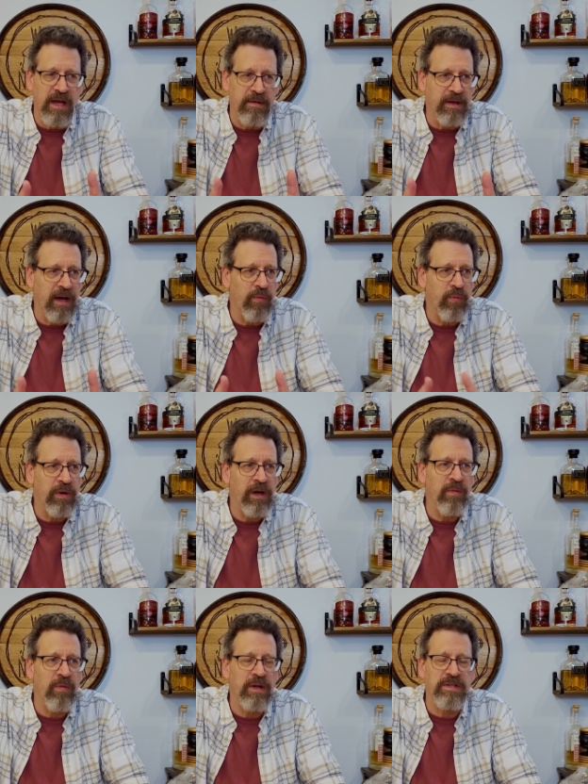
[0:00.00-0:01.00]
I, I
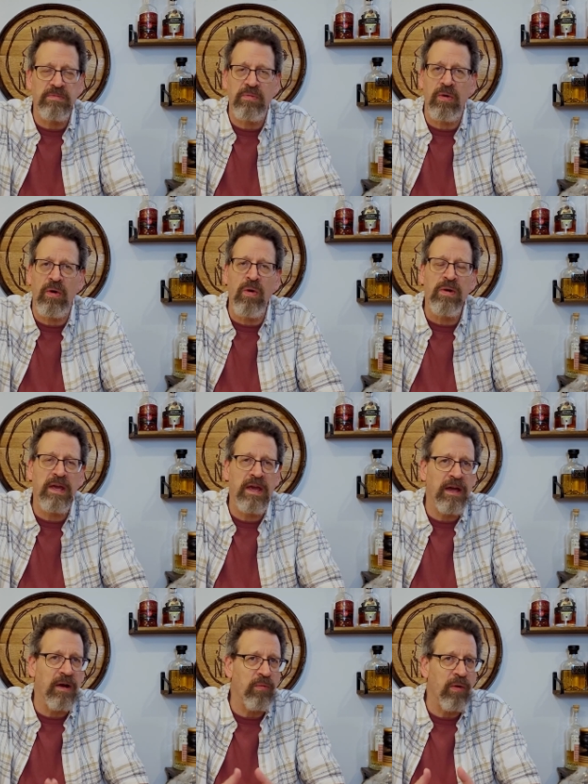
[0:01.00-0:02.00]
really want some more
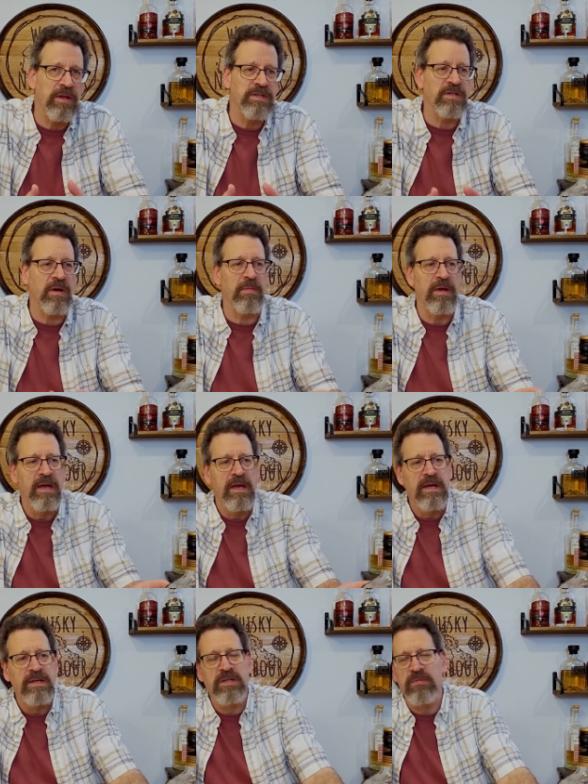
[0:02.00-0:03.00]
oaking, I want some,
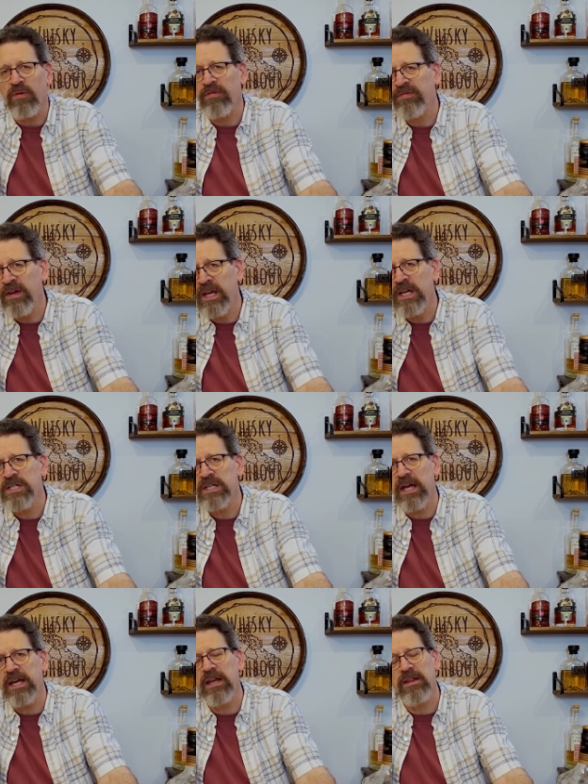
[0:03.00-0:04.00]
some more finish,
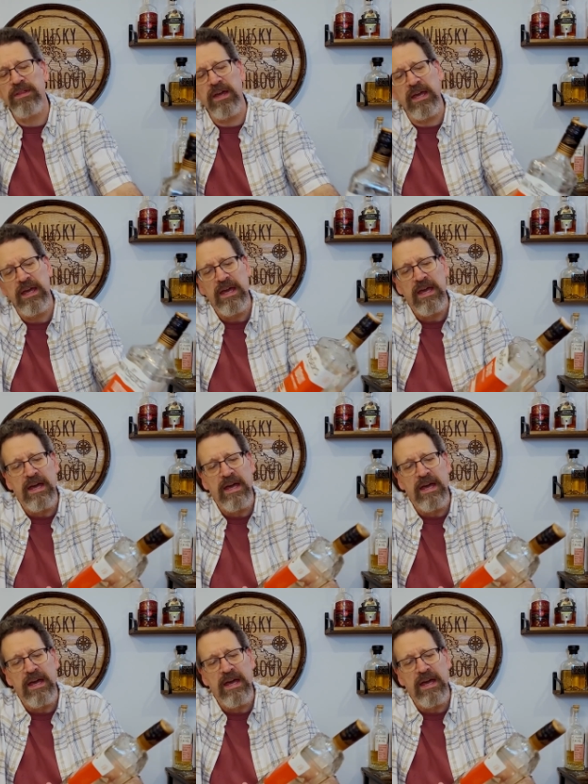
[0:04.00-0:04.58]
that kind of thing.